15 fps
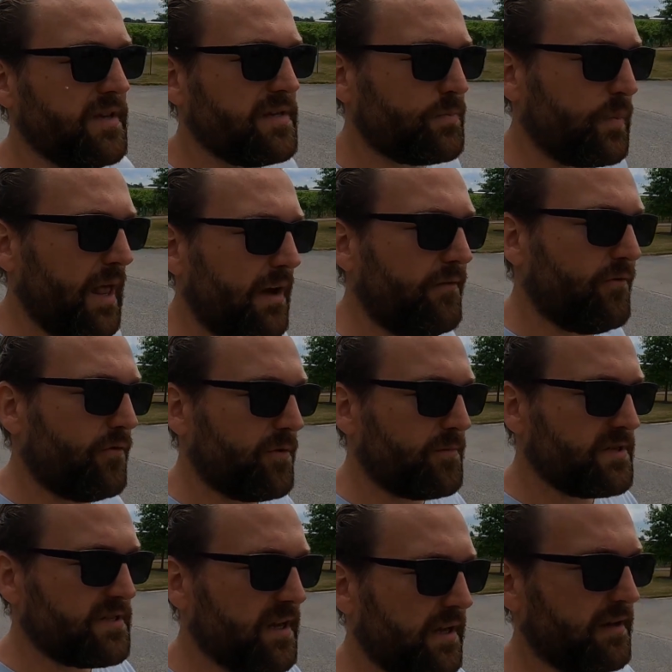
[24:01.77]
these
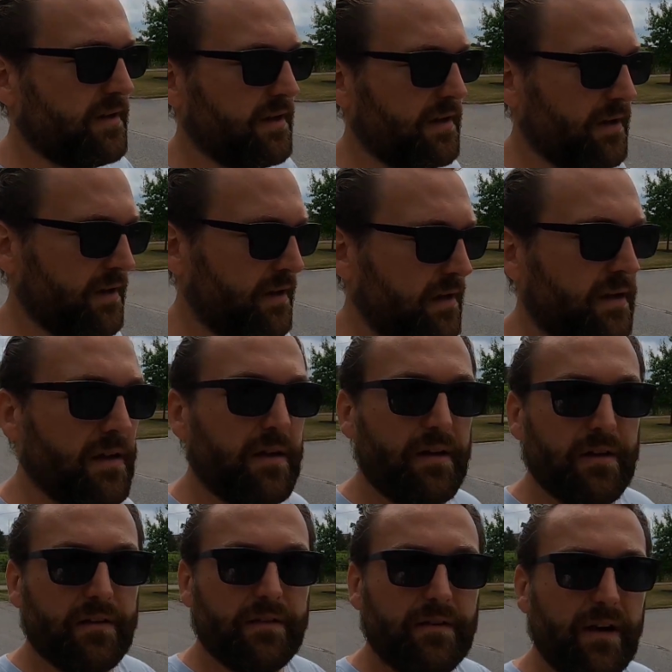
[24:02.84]
platforms, then
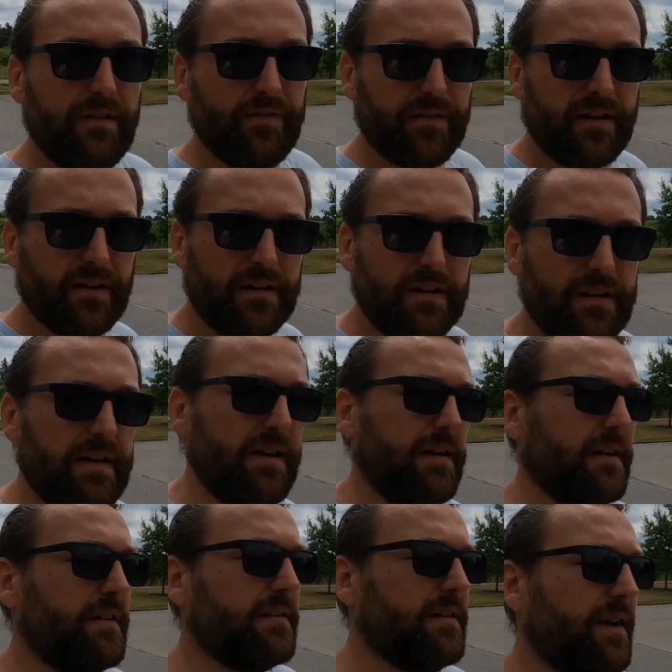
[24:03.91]
definitely
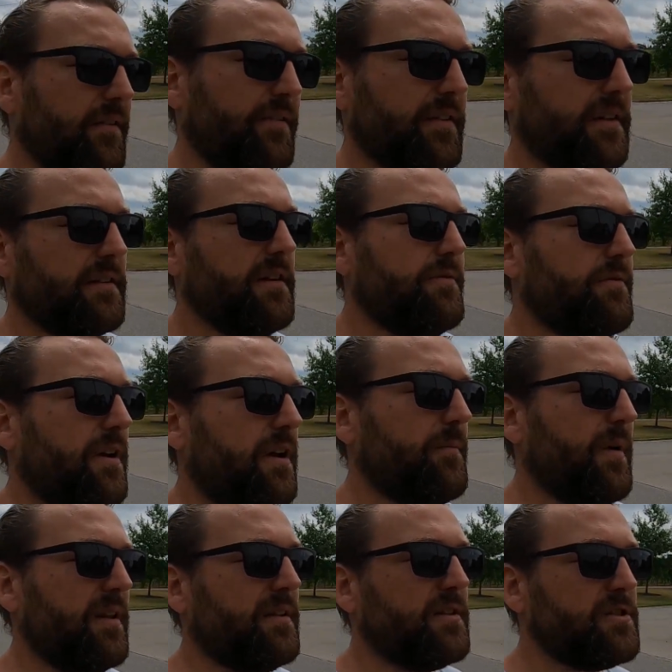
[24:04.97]

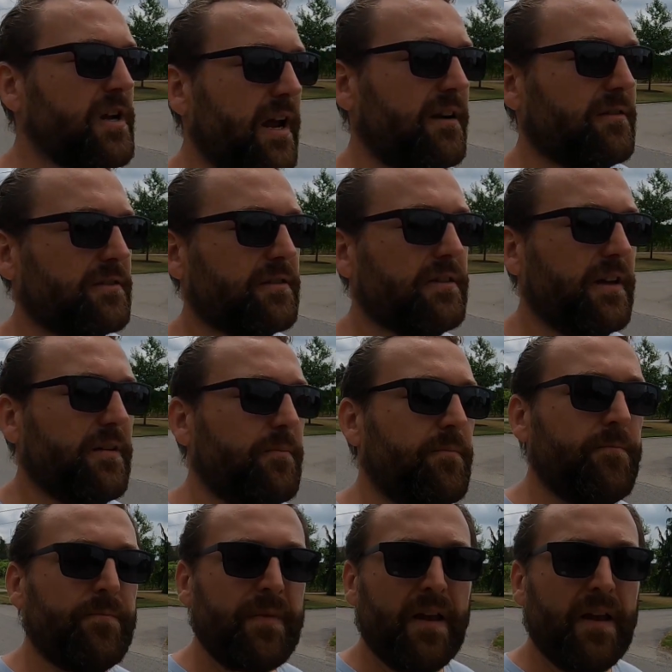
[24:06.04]
recommend the channel to them.